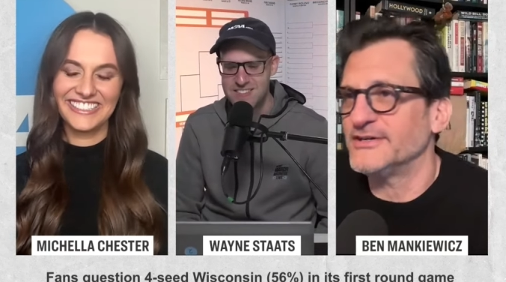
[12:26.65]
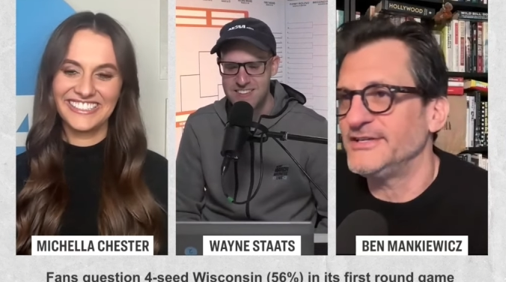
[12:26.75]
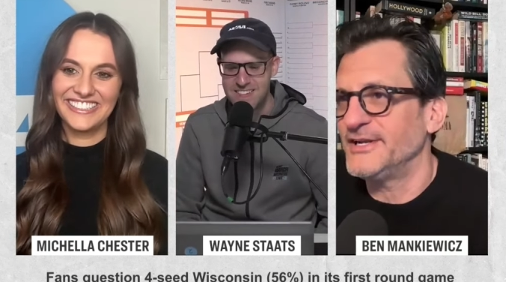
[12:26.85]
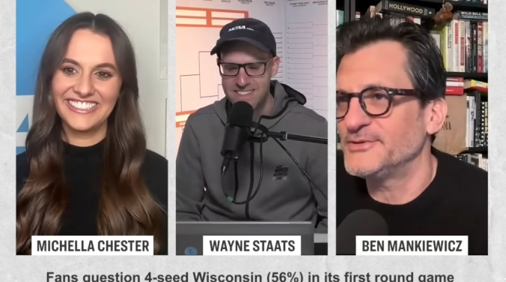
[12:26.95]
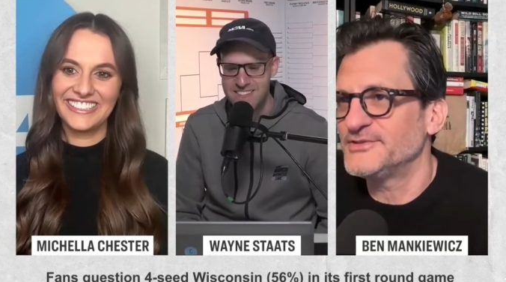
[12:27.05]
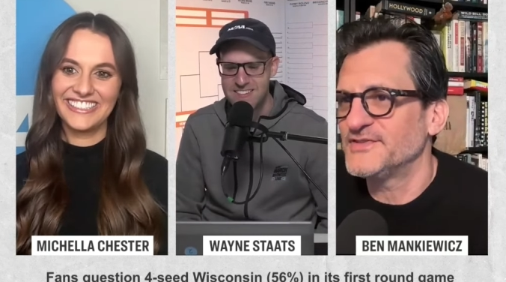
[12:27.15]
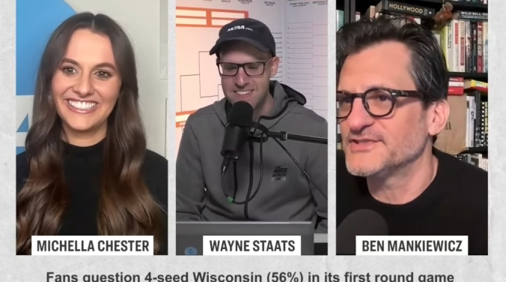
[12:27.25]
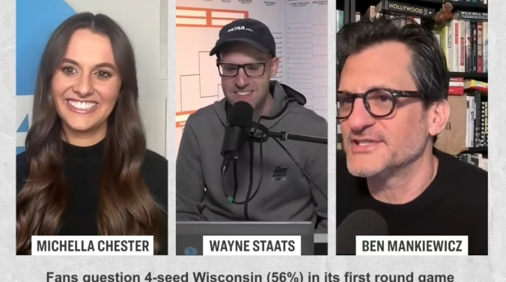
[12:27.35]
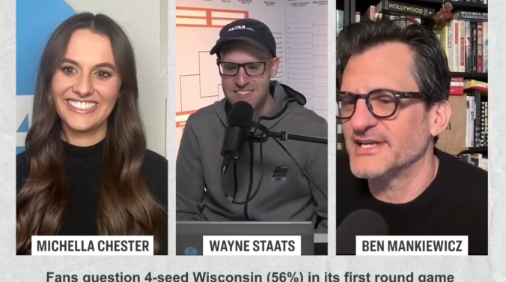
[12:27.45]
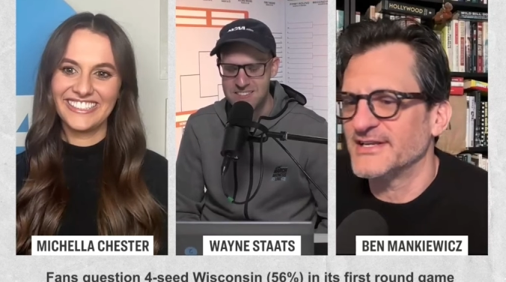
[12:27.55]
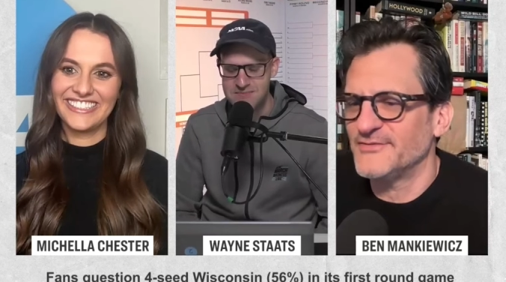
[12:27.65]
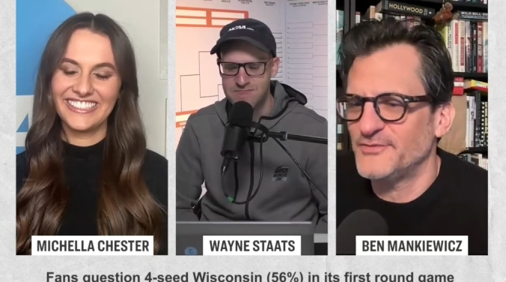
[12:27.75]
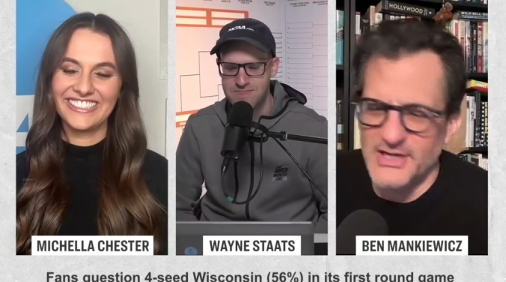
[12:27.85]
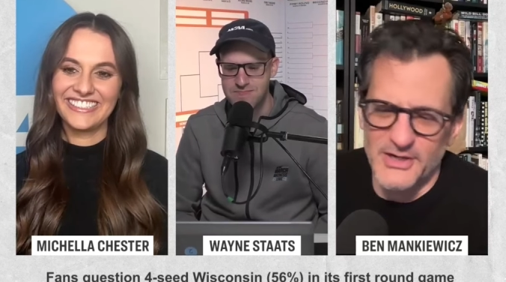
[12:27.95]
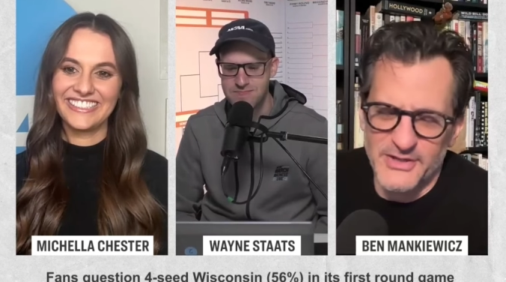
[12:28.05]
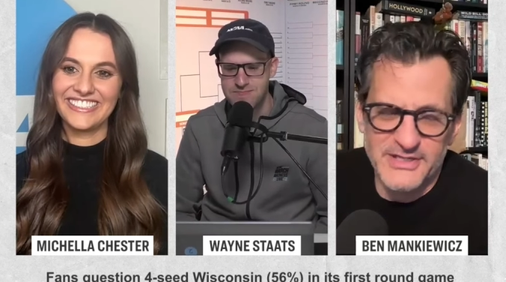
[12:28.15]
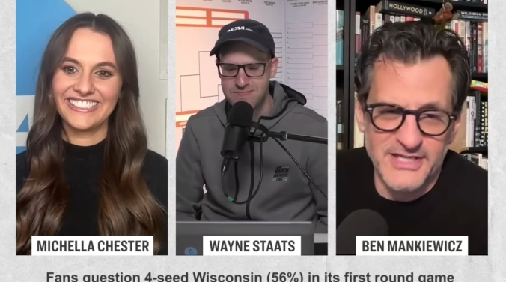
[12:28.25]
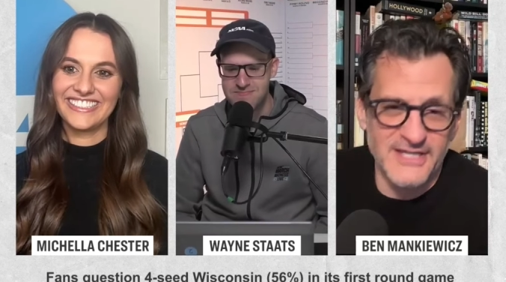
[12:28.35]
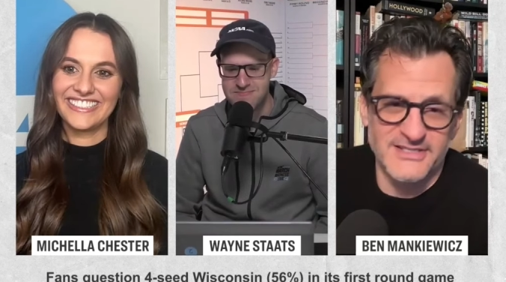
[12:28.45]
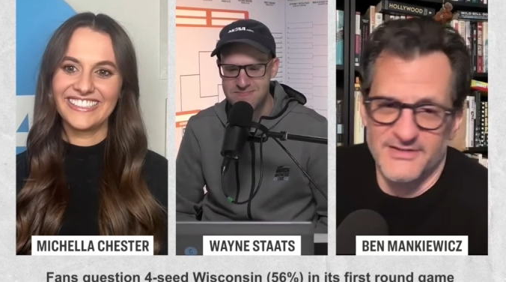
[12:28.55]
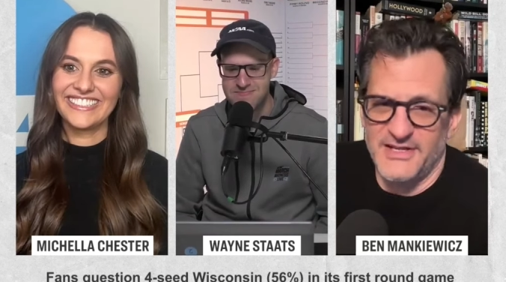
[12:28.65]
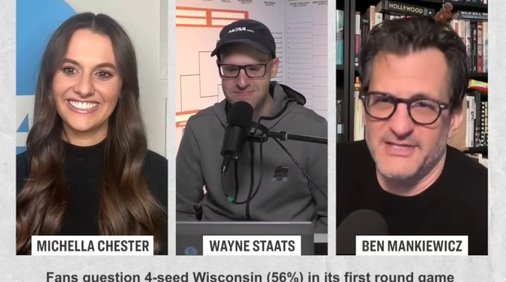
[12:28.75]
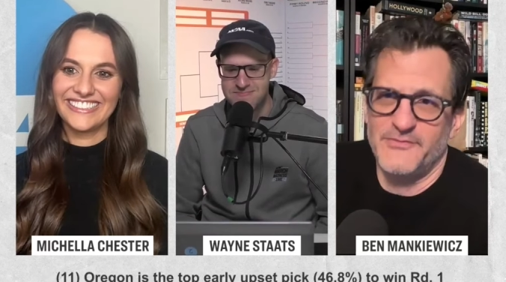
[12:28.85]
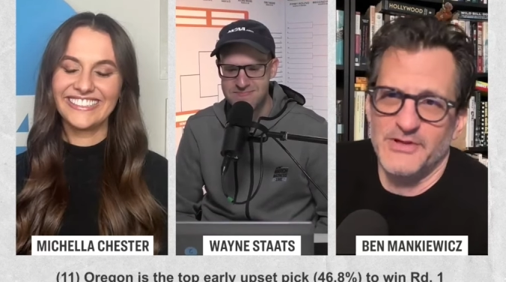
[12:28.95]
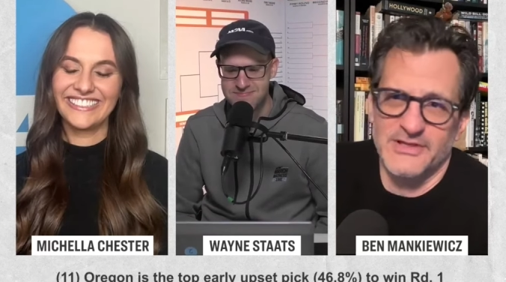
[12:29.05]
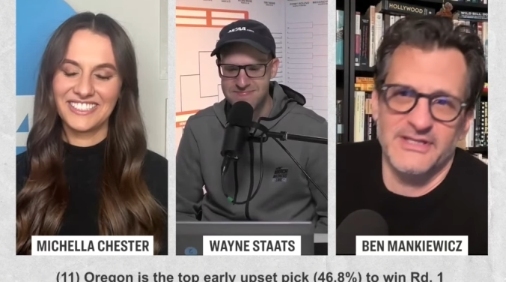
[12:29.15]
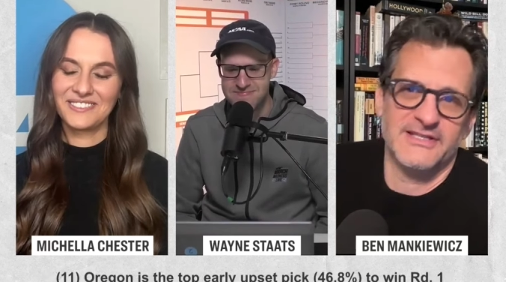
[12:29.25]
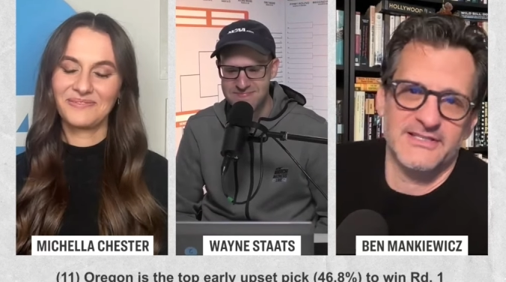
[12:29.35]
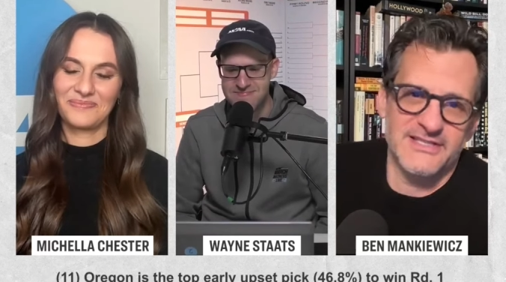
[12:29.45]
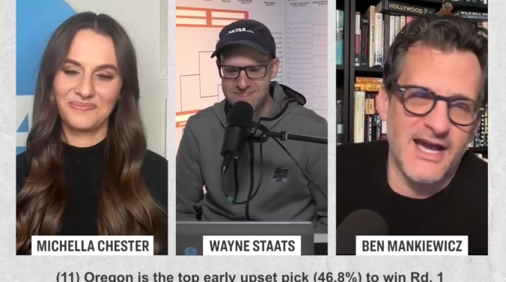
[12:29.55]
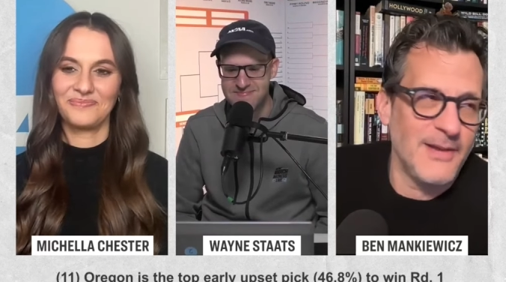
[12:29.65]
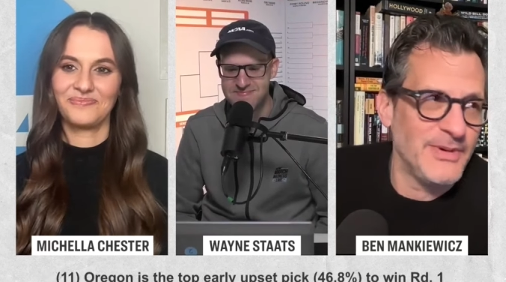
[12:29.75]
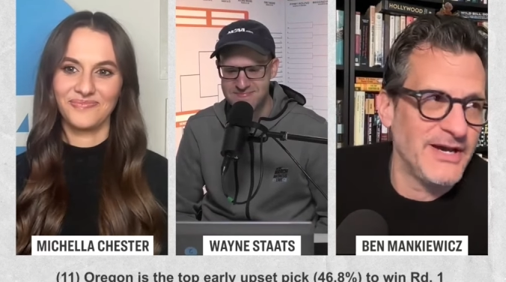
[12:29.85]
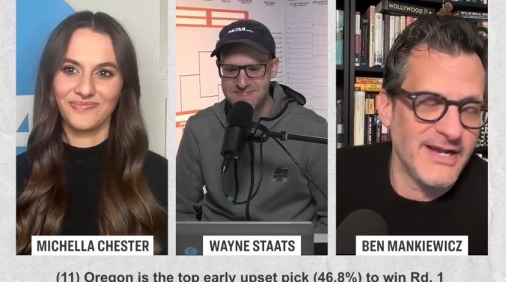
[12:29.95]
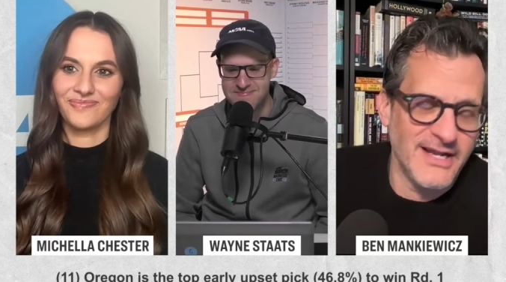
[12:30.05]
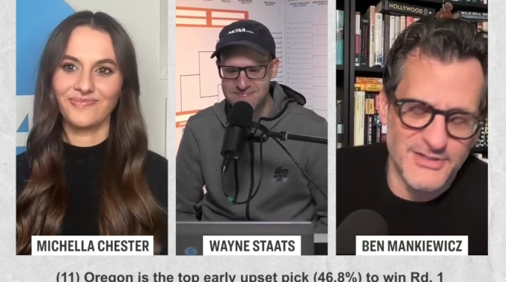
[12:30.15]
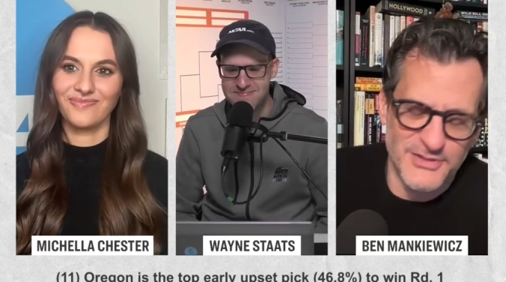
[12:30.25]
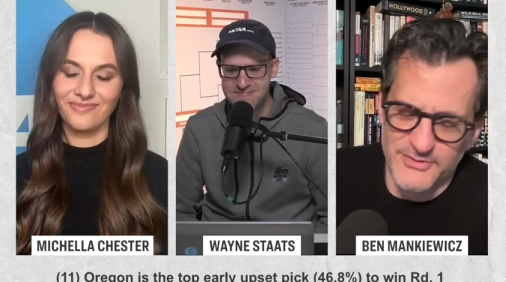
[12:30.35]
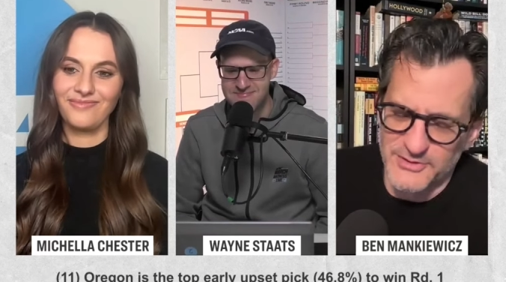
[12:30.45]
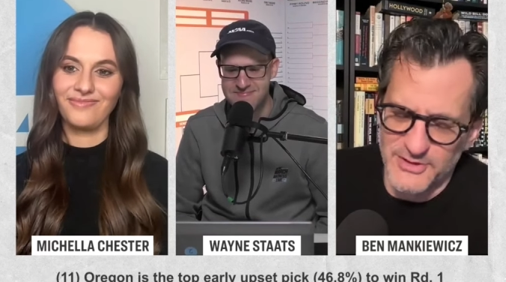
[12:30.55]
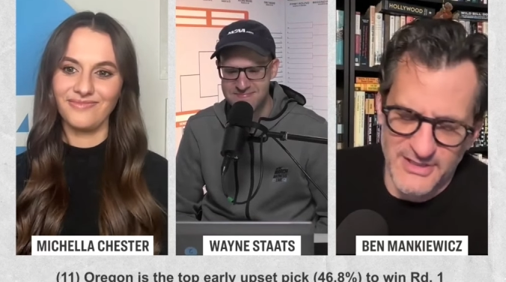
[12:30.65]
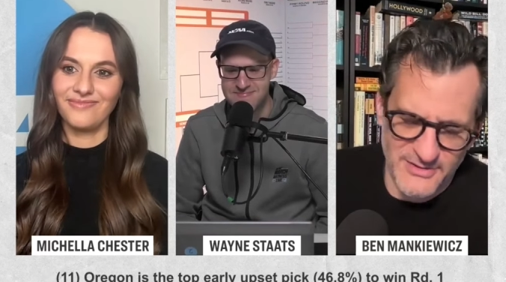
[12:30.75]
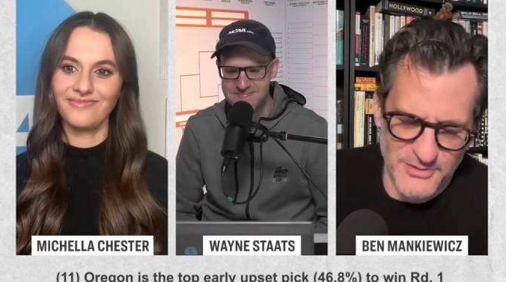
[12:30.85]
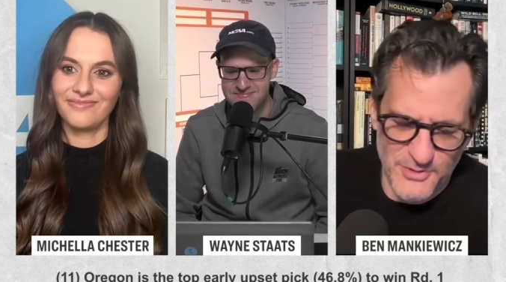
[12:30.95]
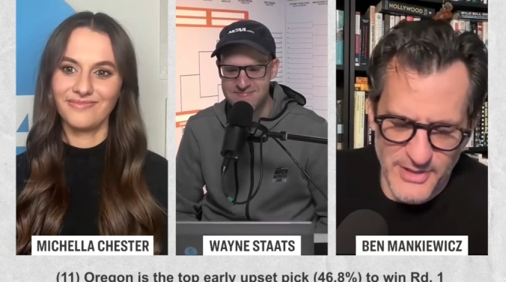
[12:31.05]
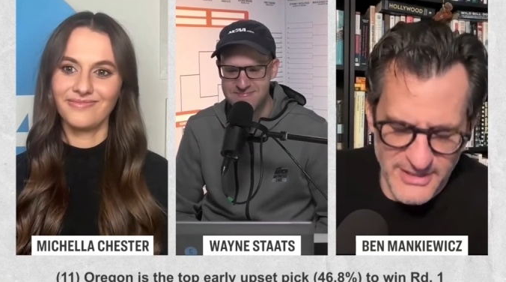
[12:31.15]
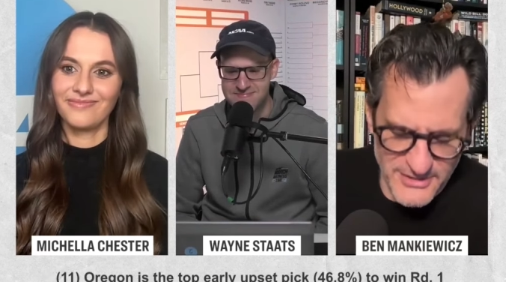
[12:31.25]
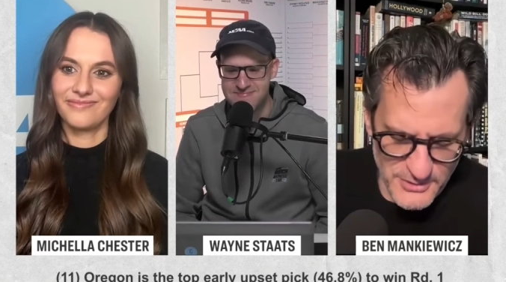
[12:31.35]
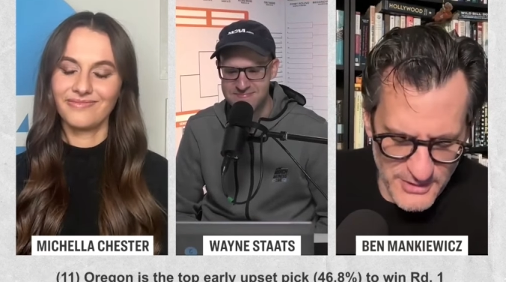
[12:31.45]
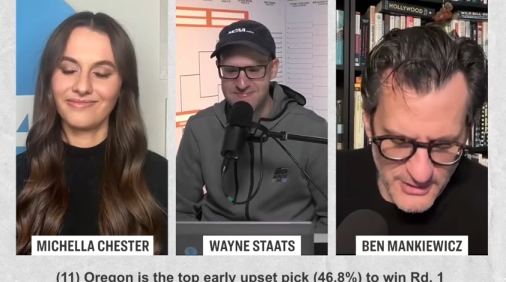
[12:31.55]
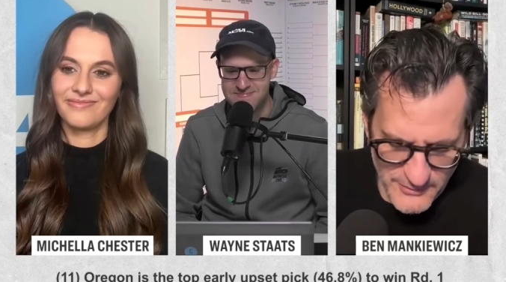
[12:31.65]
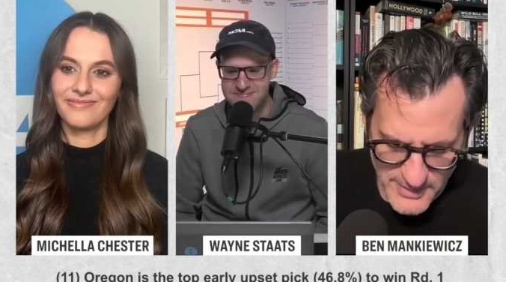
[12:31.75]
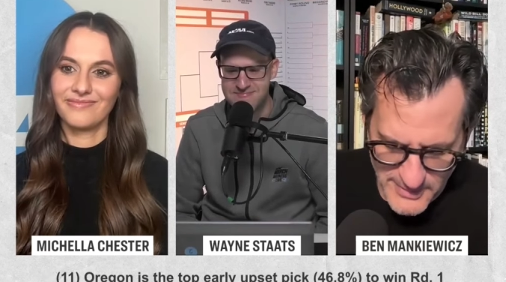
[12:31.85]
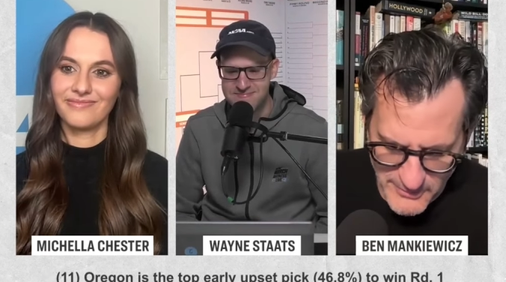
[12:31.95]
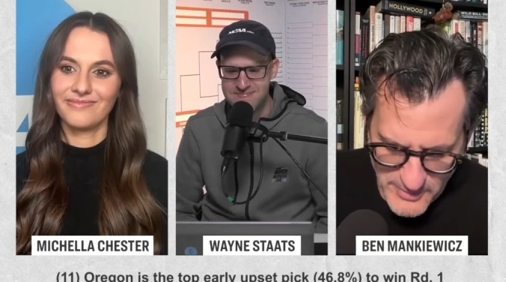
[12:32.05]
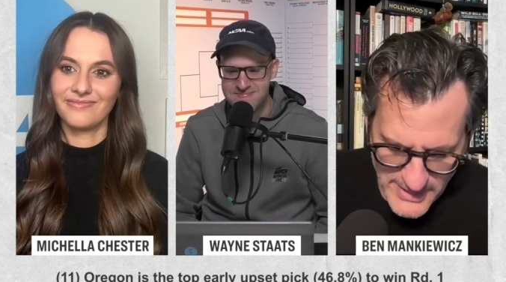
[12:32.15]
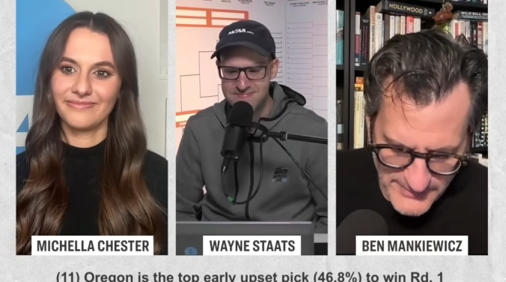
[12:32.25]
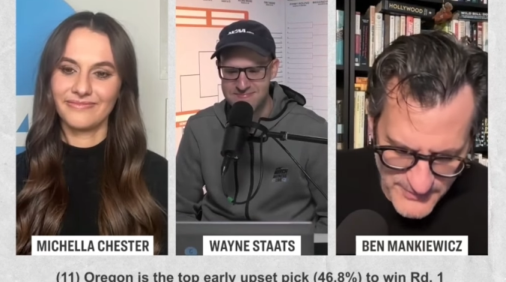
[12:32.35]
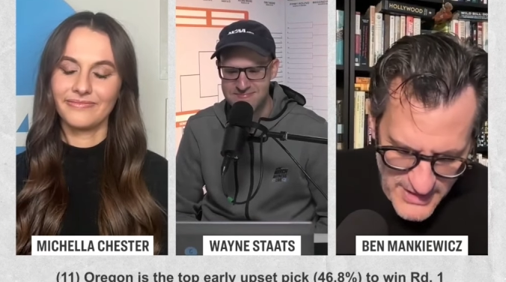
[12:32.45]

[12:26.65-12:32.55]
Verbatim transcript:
Speaker 1: You know, it feels like it, you know, it does. It ends up feeling like this cop out answer, even though I think it was the greatest studio film ever made.